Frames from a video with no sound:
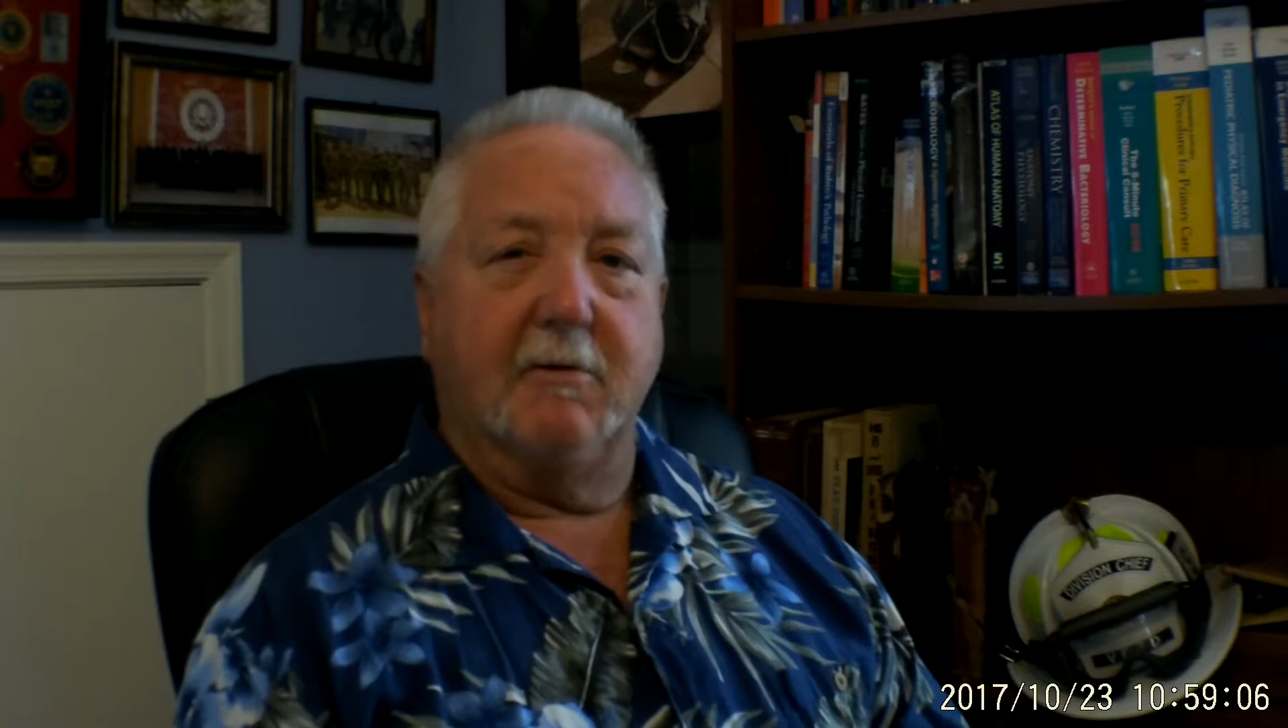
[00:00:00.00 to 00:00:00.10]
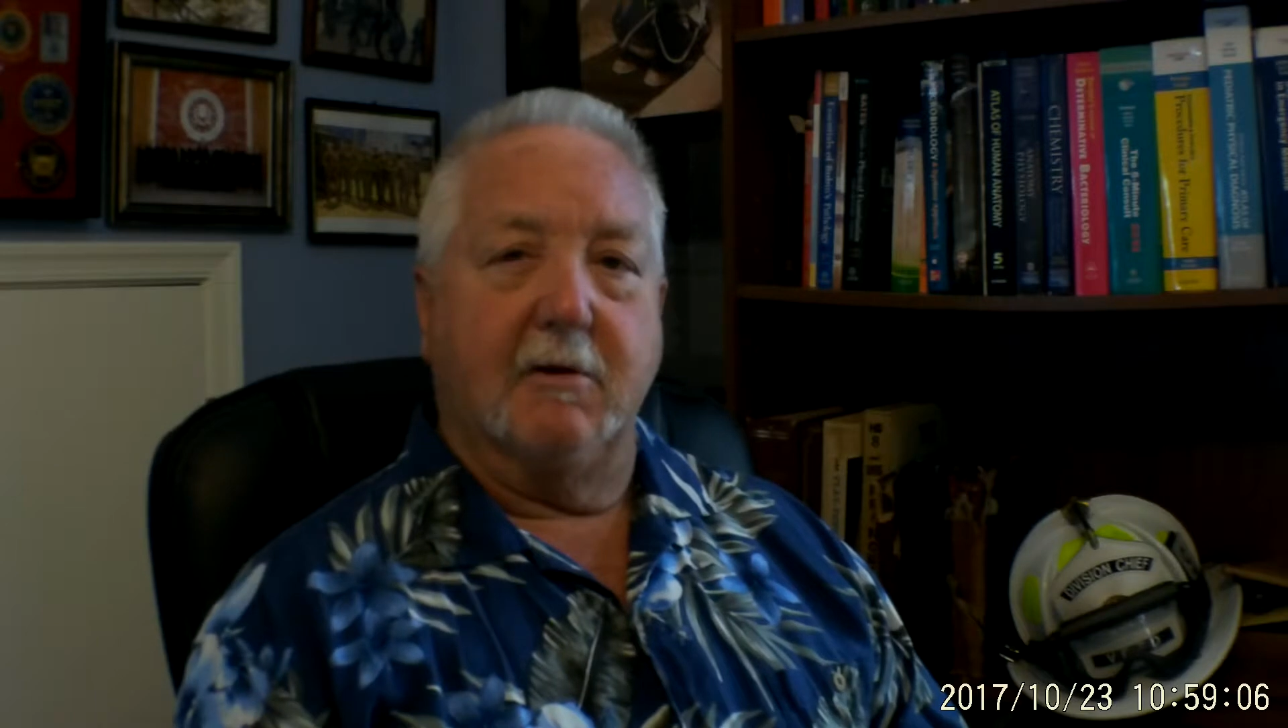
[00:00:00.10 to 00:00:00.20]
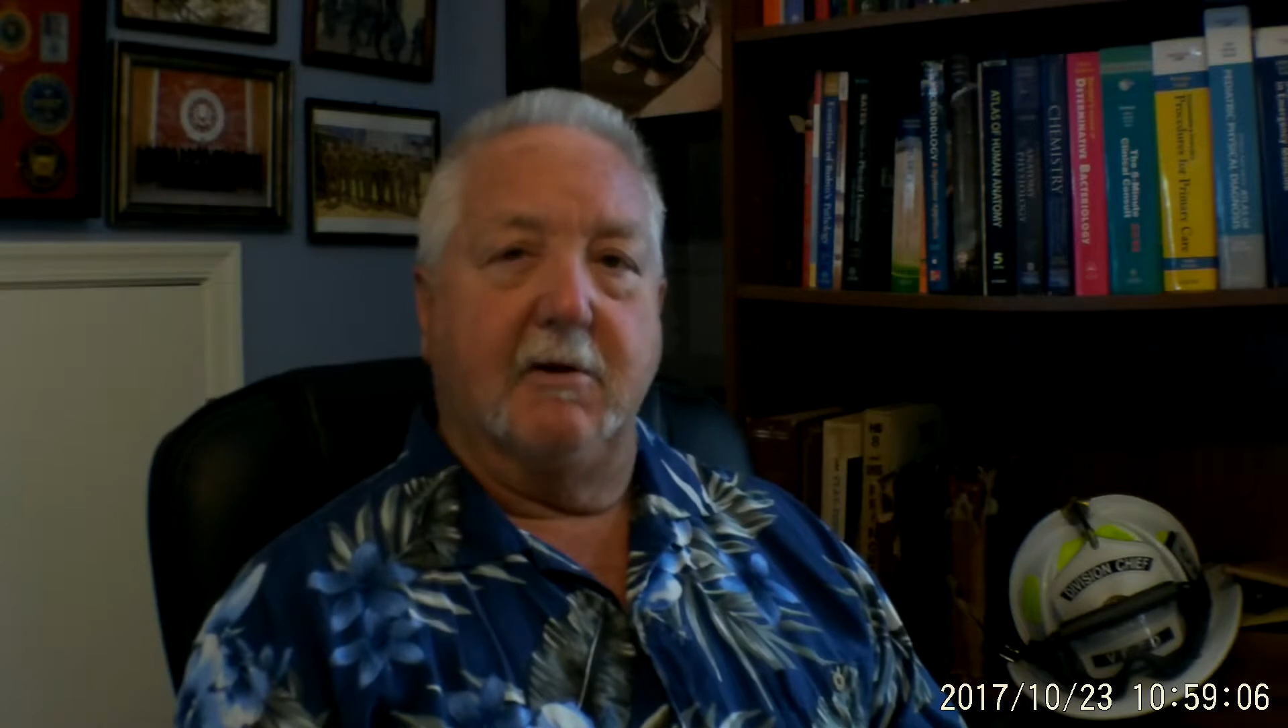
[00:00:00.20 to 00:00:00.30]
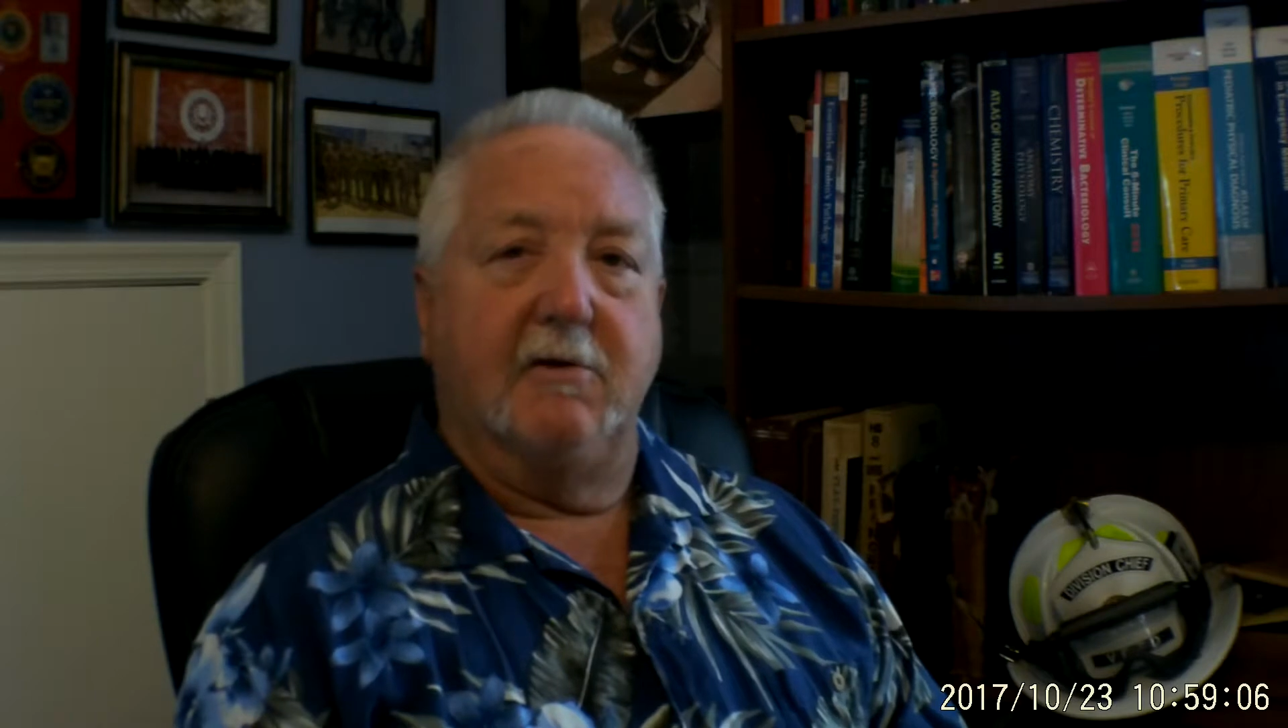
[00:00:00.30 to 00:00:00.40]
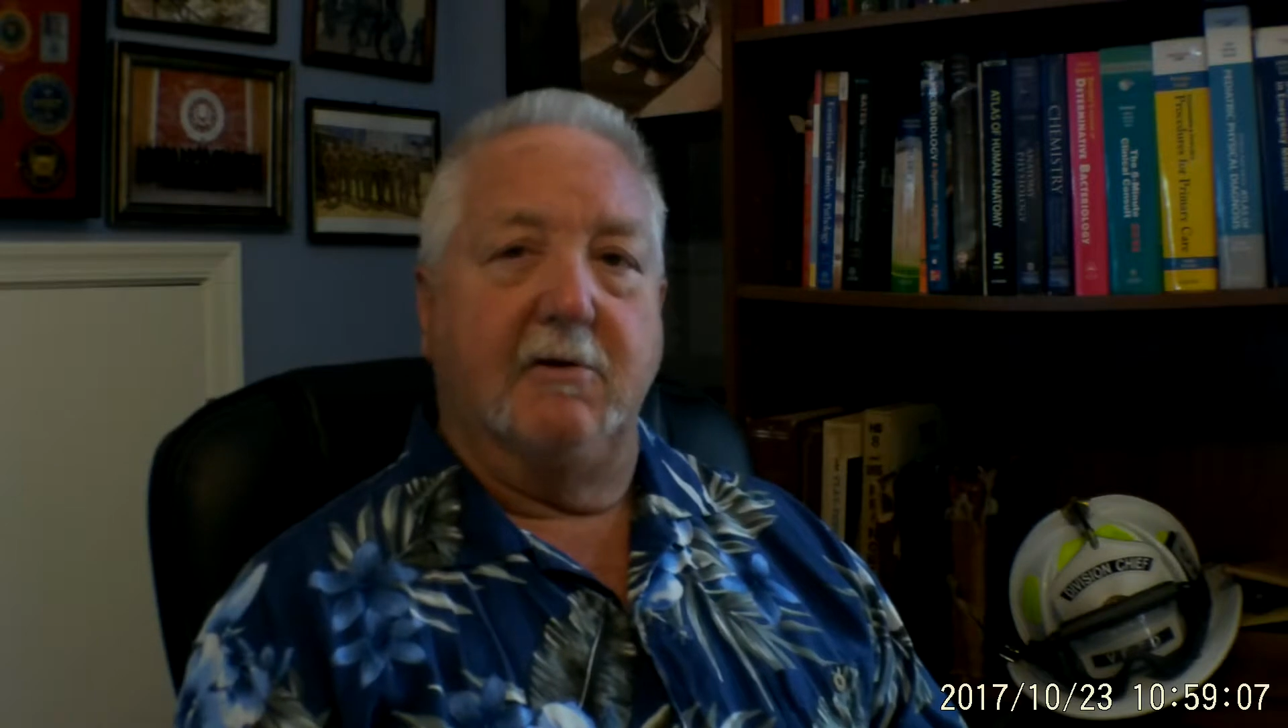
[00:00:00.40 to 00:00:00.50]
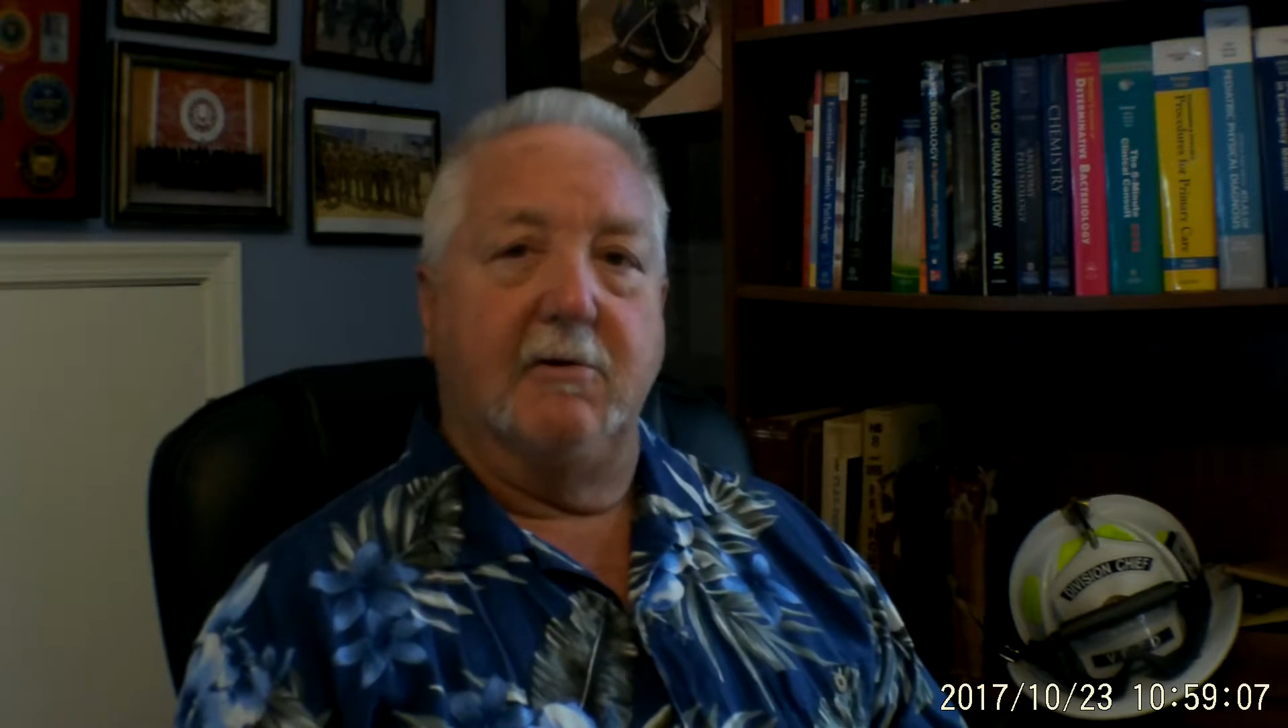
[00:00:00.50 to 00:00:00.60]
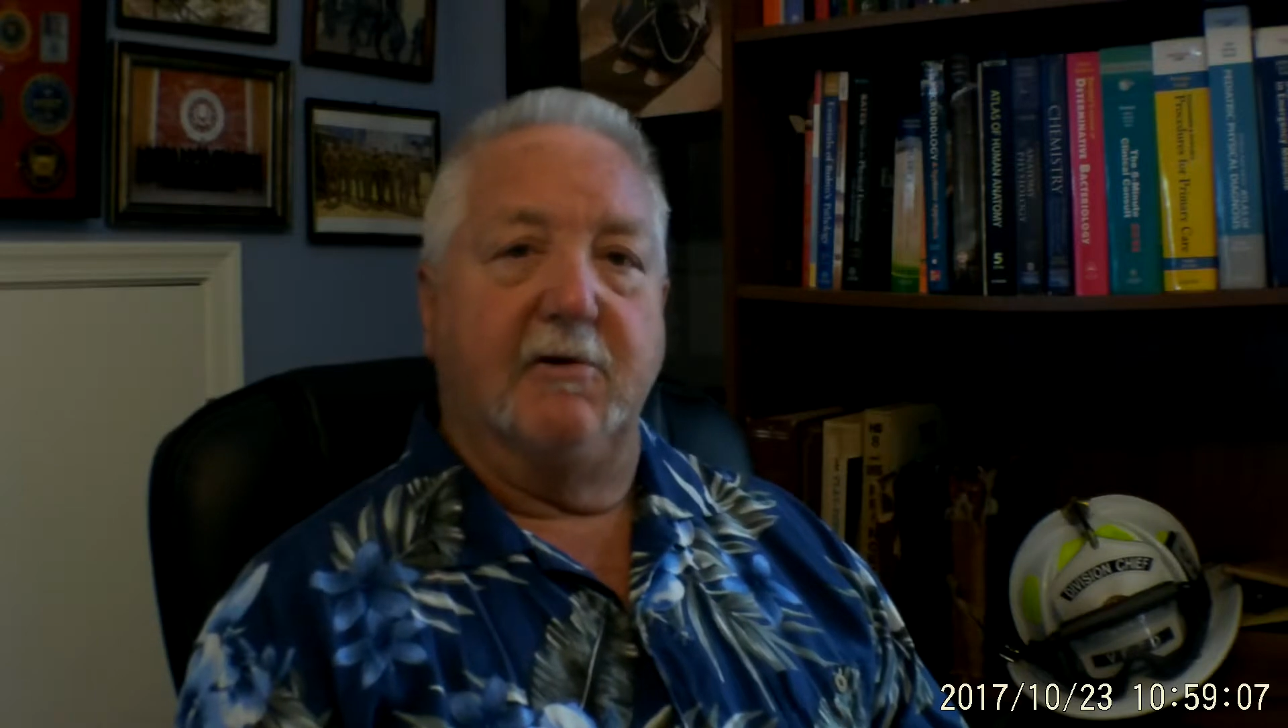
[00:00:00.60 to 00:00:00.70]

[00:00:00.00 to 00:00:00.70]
going to do